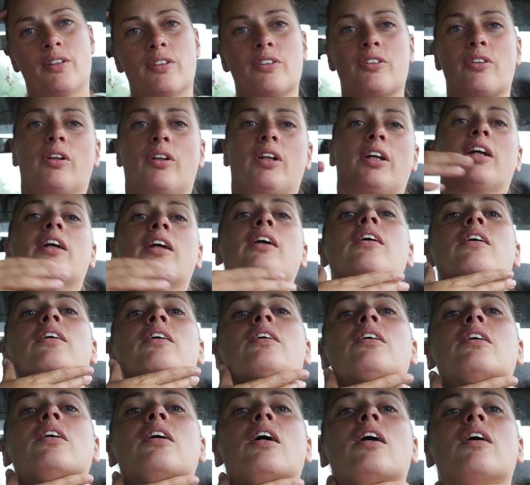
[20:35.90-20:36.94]
So like,
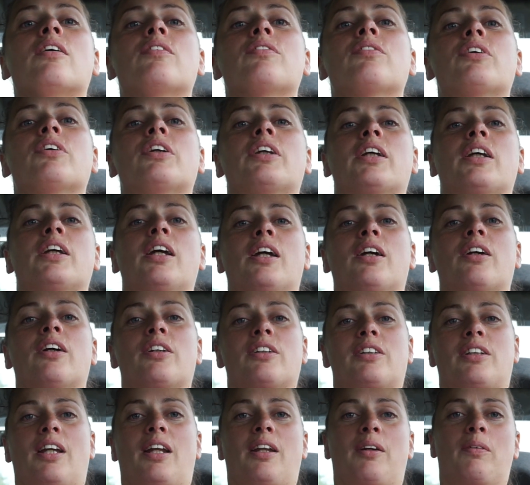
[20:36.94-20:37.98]
everything here
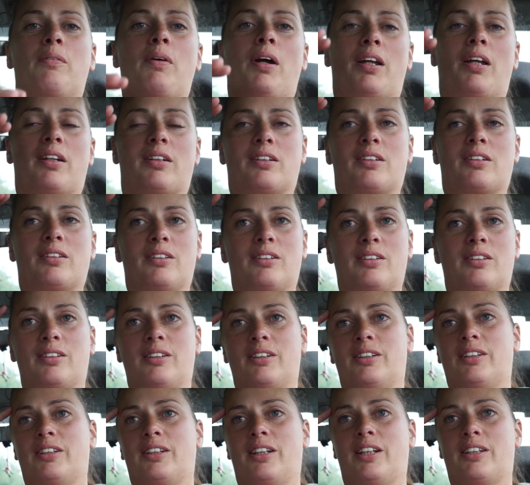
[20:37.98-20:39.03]
is getting wet.
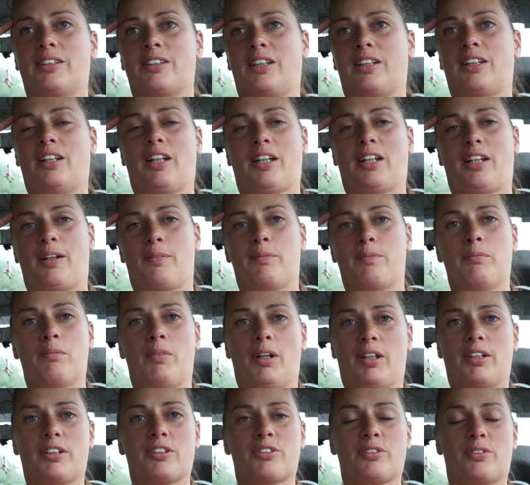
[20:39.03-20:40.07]
As in, like, I
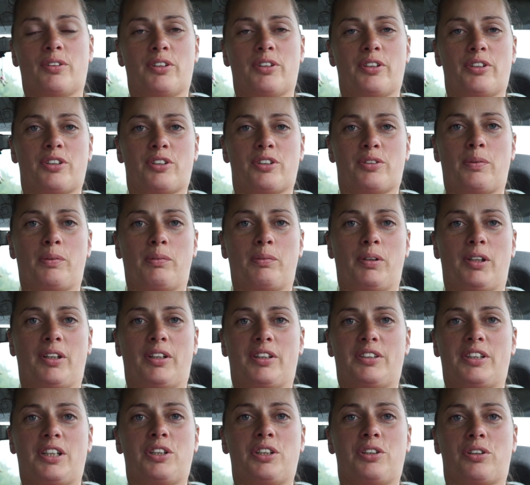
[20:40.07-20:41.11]
might as well have just been wearing
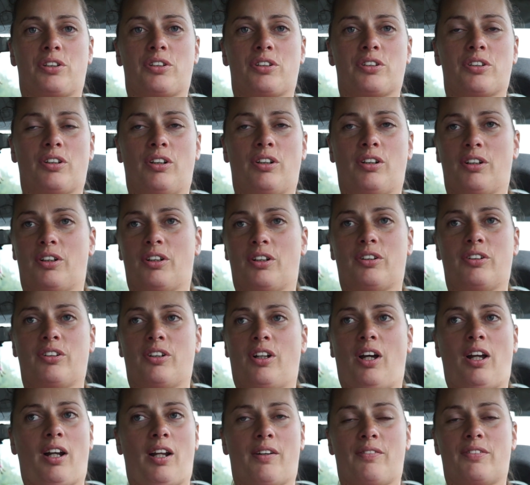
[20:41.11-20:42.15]
a t-shirt or
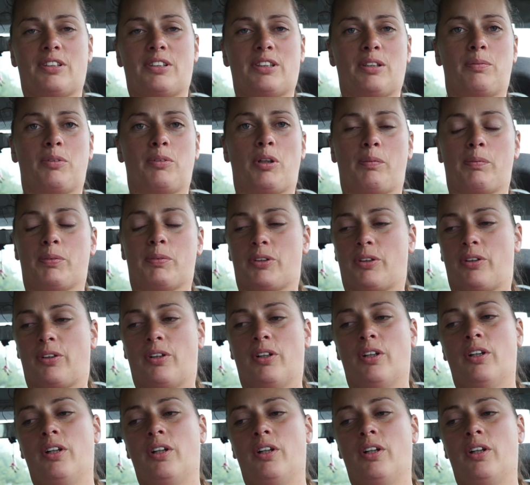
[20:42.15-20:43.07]
not have it zipped up. So